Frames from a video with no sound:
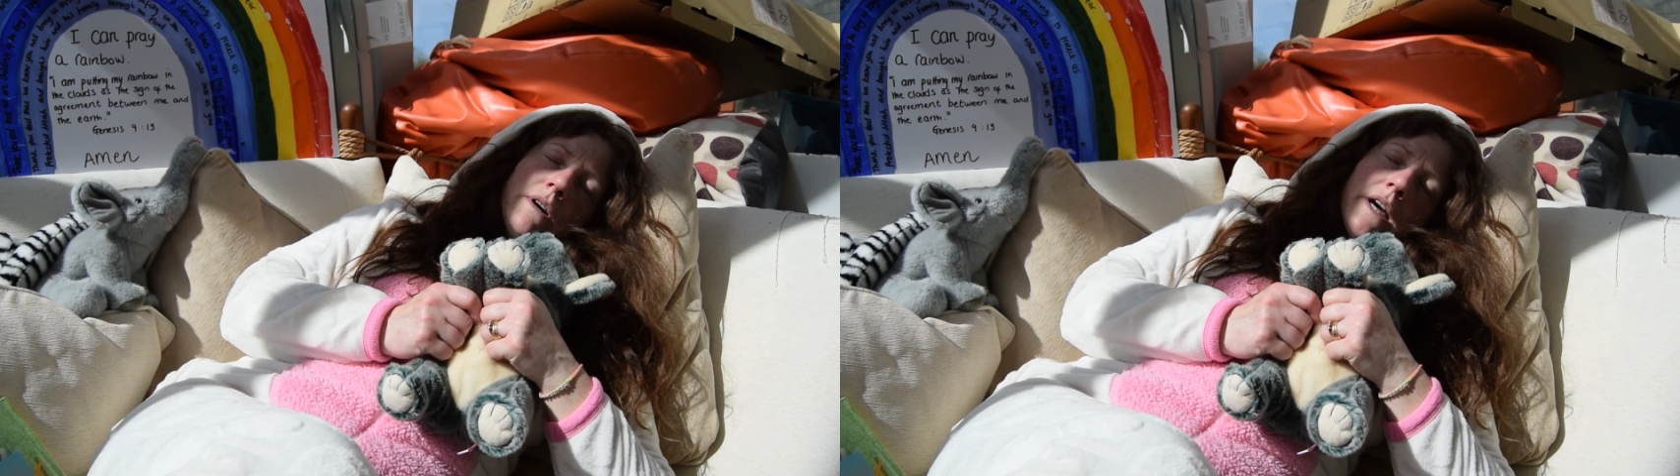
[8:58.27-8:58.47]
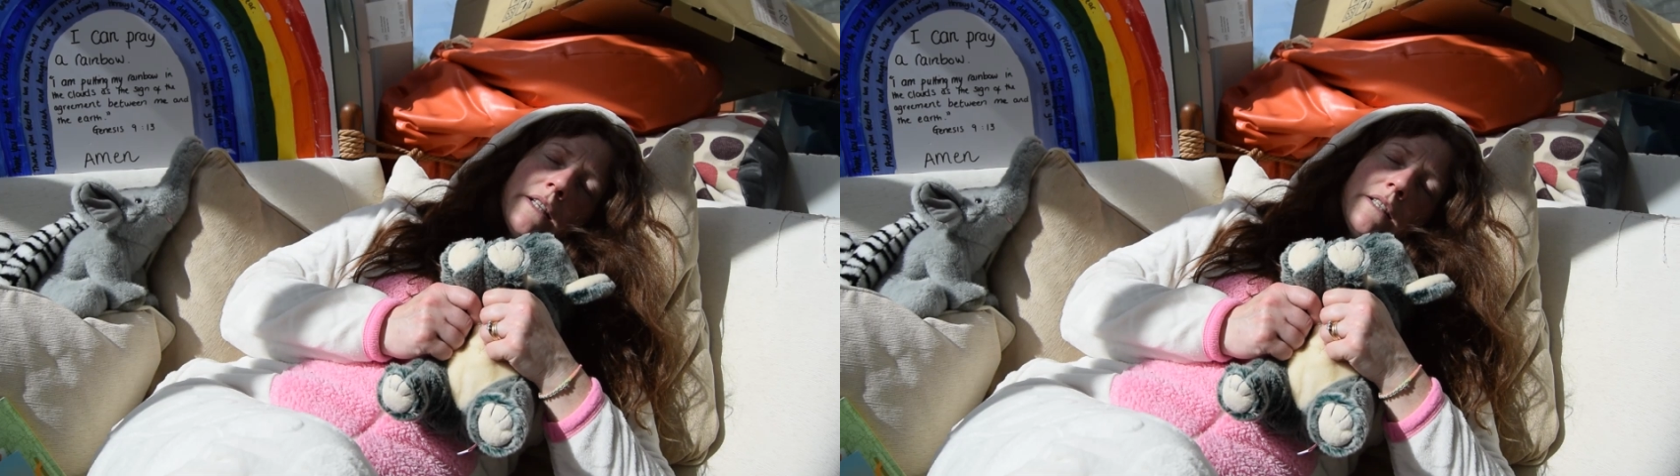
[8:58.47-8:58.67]

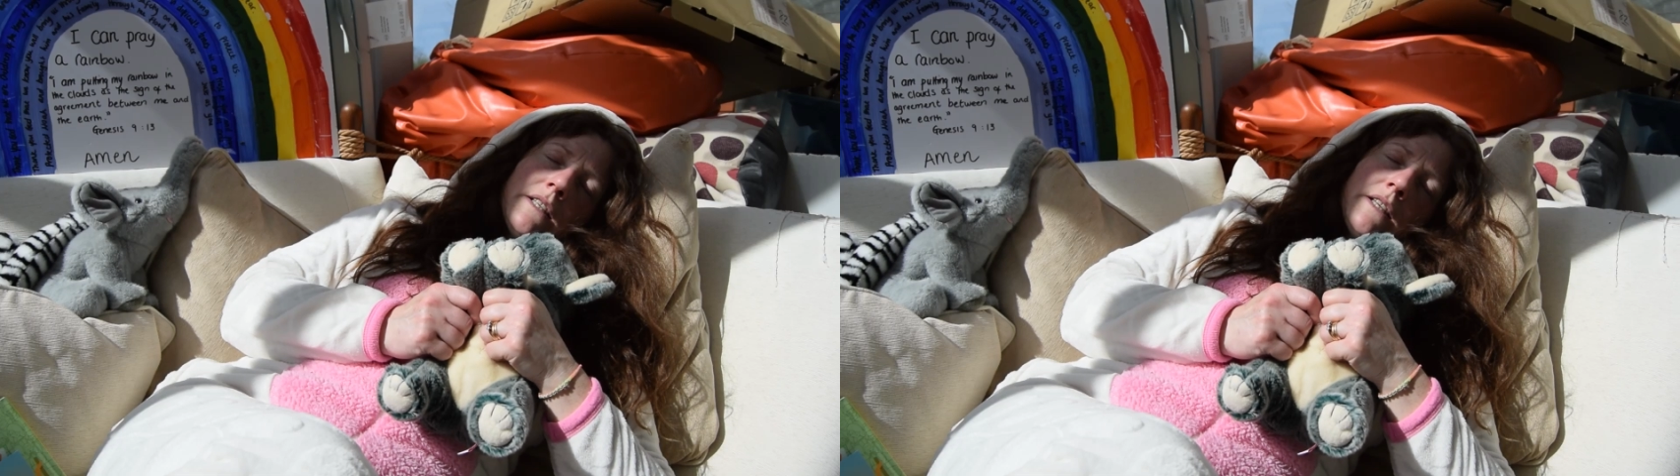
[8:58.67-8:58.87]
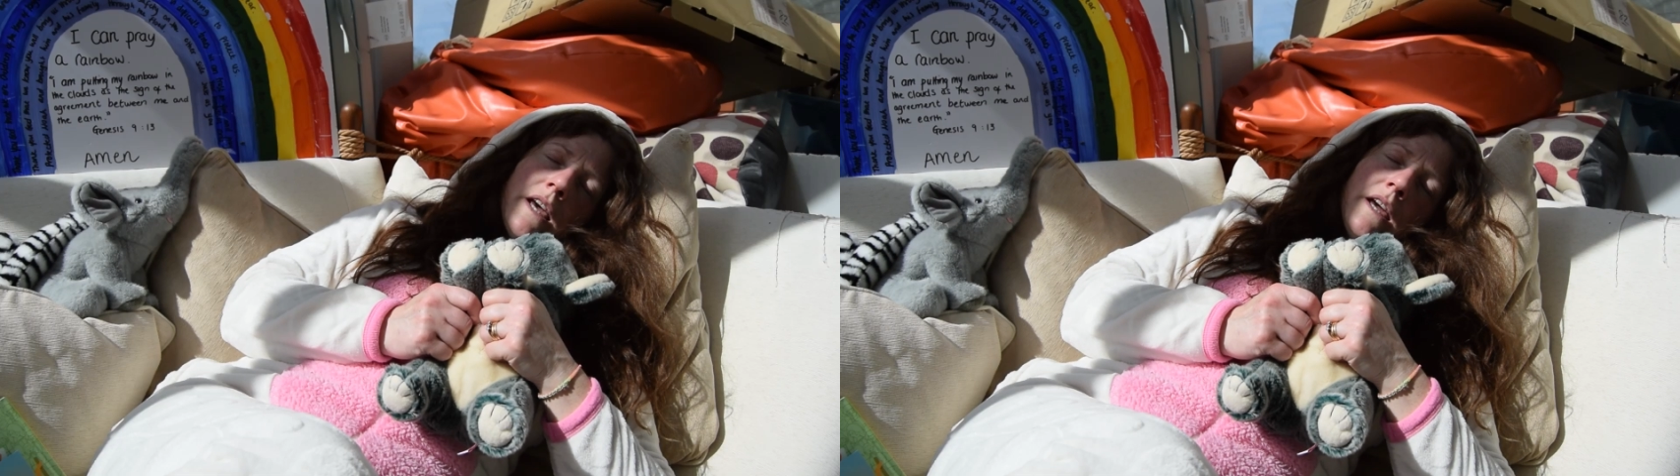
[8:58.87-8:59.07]
and
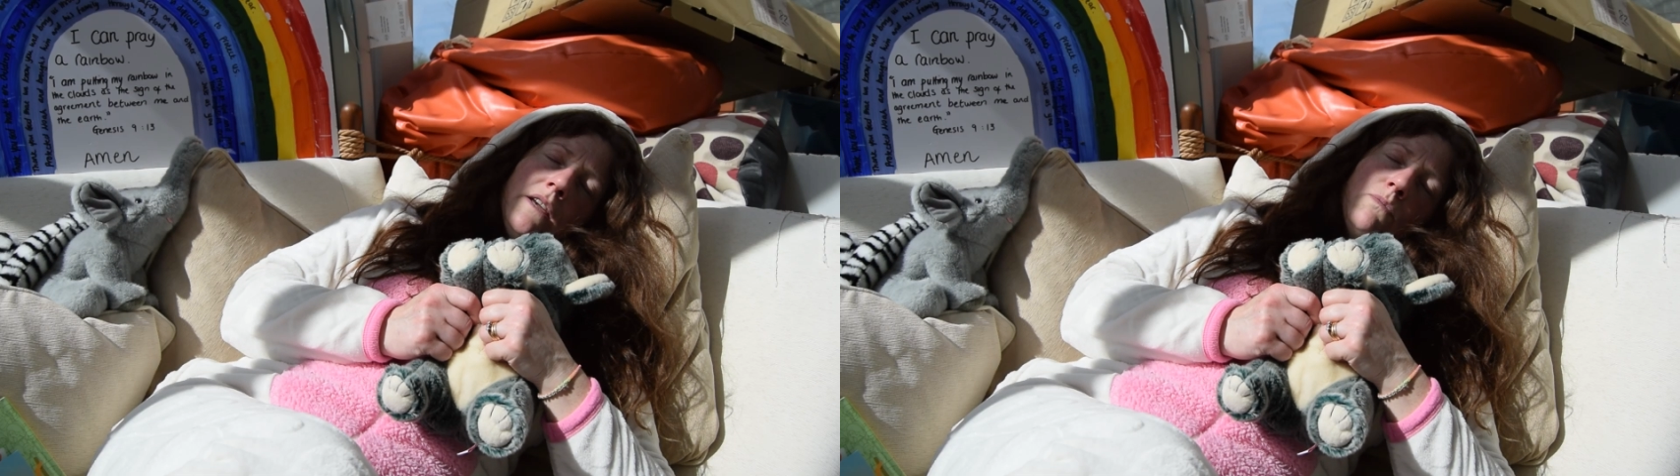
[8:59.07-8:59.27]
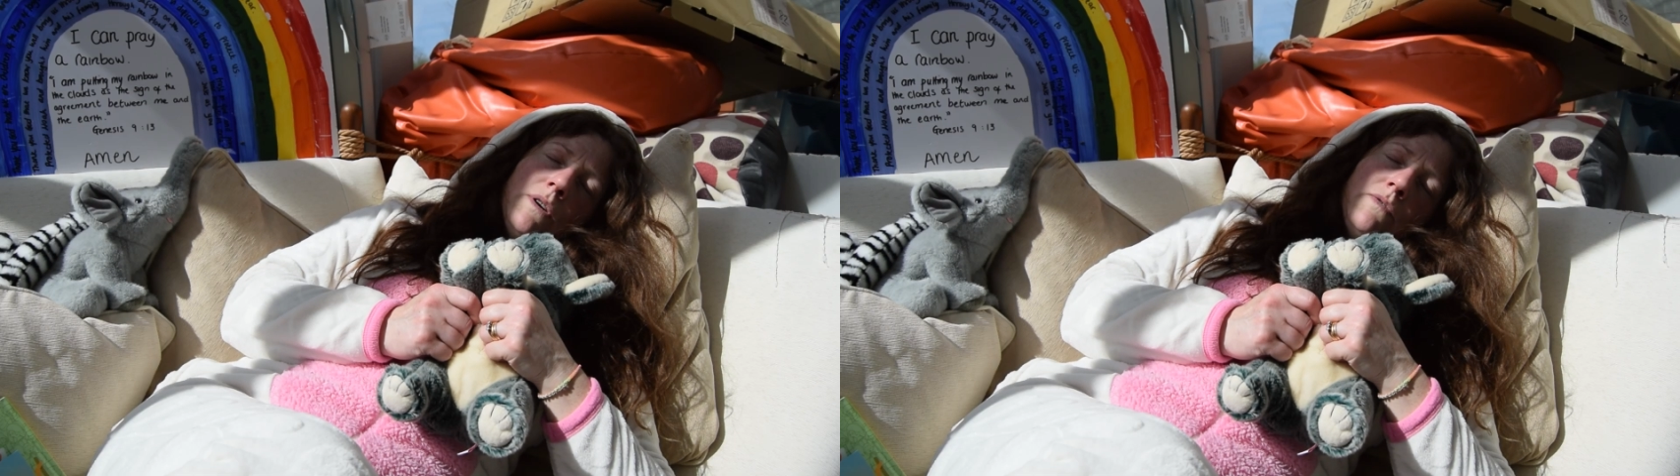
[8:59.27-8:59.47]
say
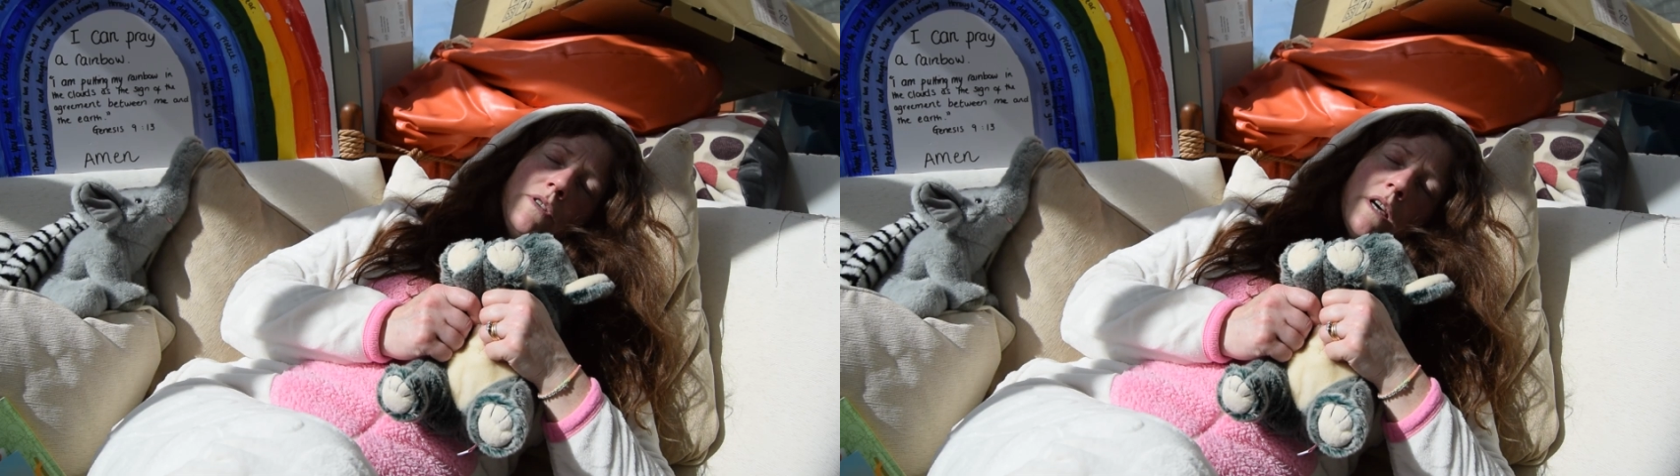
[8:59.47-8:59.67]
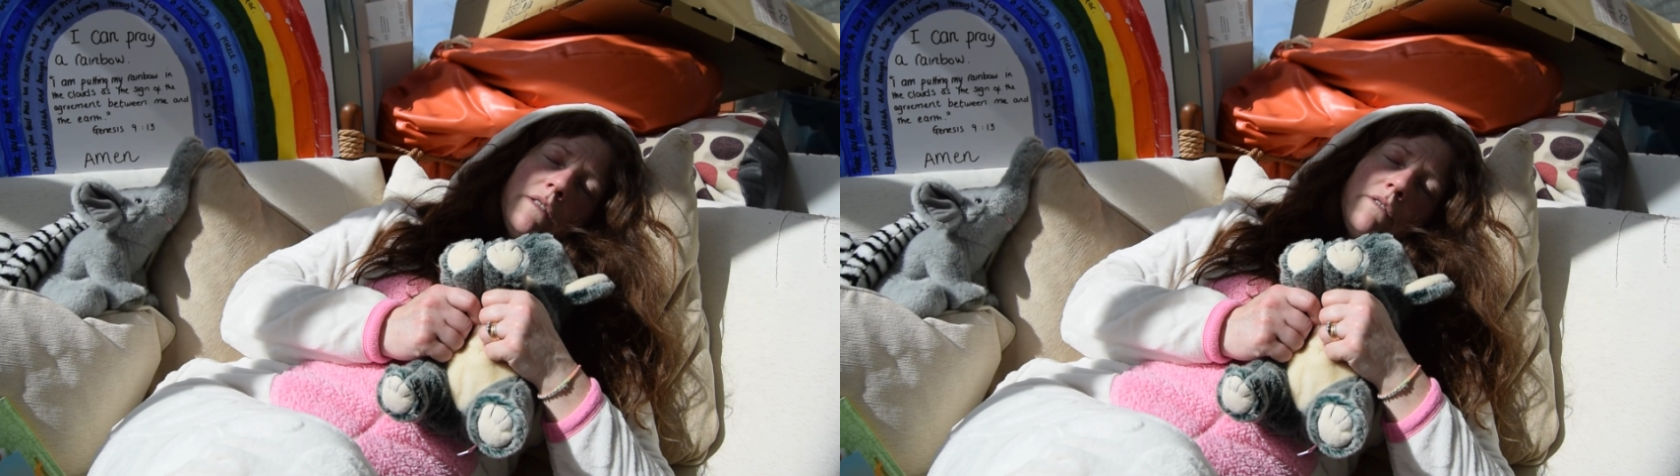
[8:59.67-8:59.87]
we've
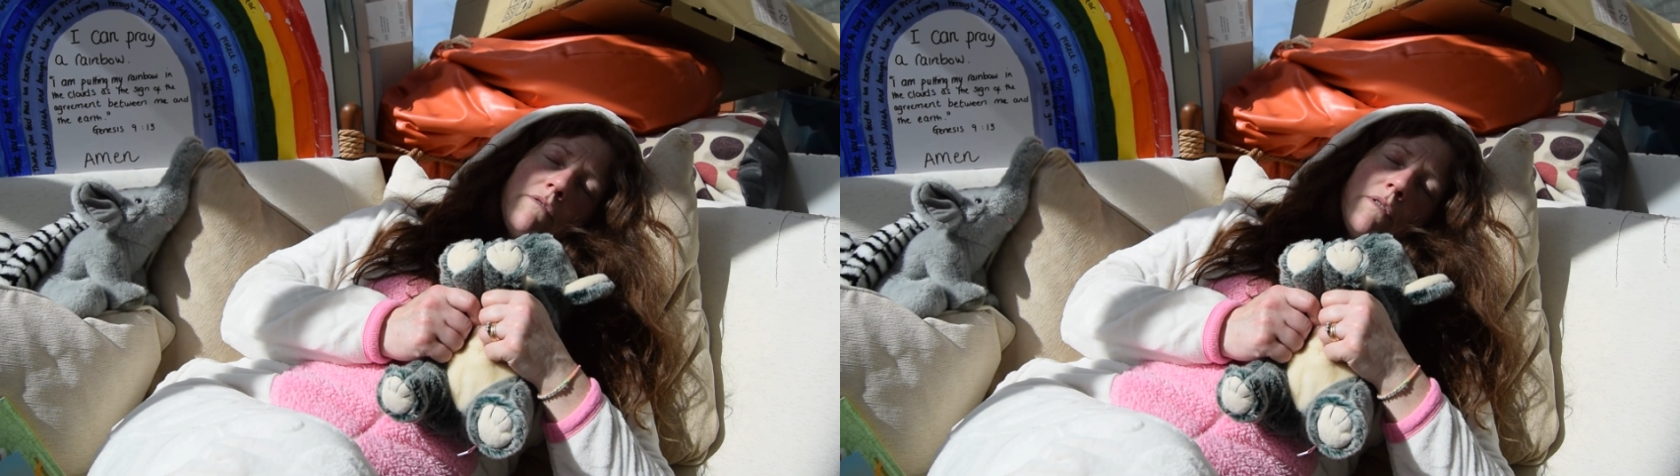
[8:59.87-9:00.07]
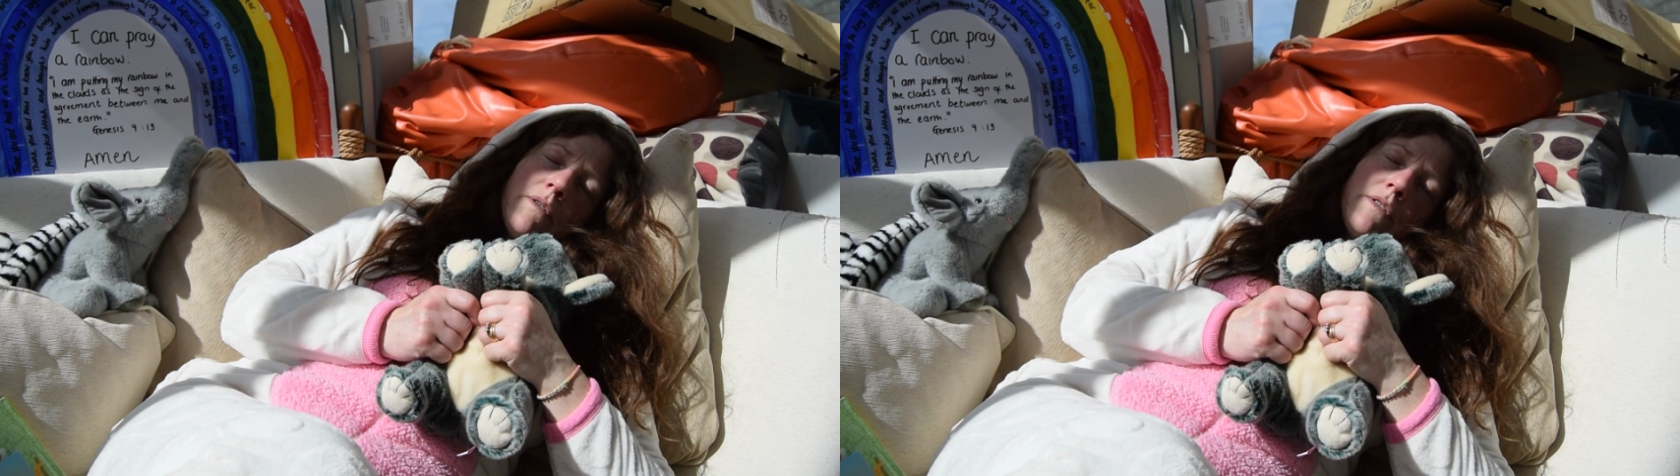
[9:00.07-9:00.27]
done the
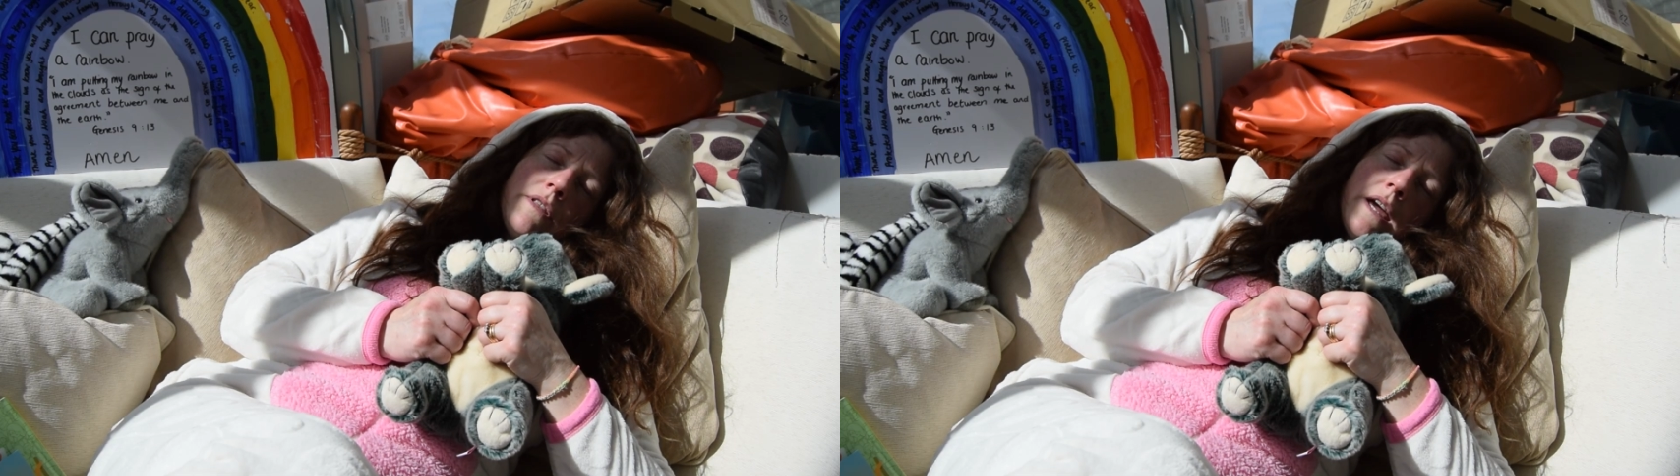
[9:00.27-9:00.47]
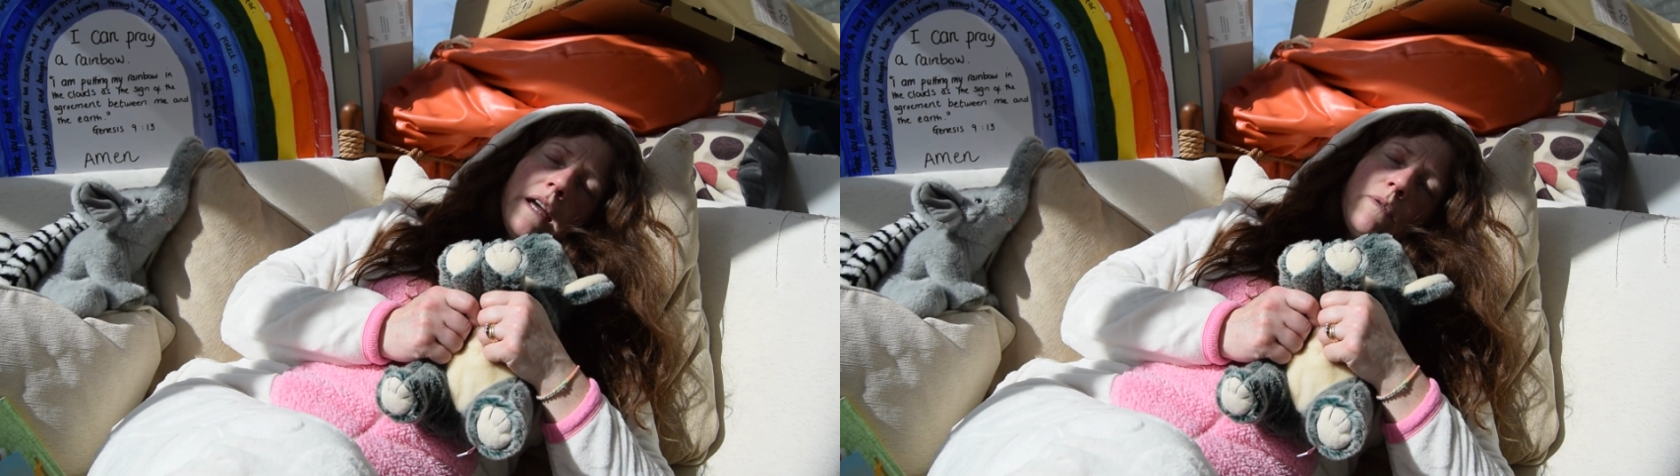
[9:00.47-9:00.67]
wrong
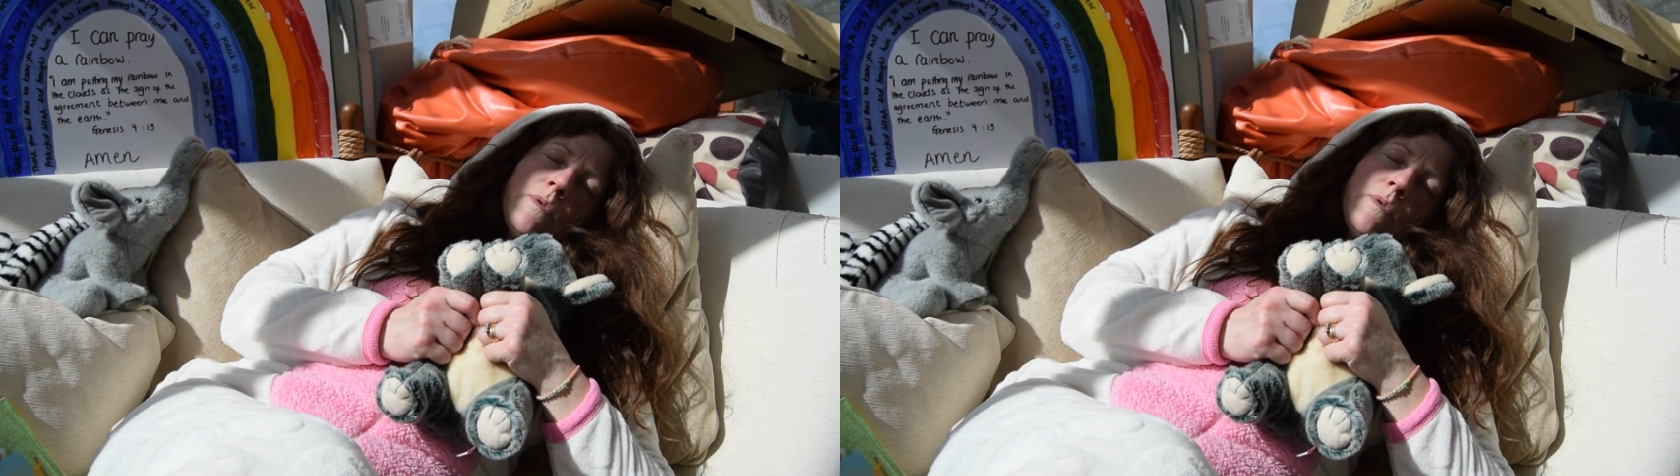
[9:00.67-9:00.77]
thing,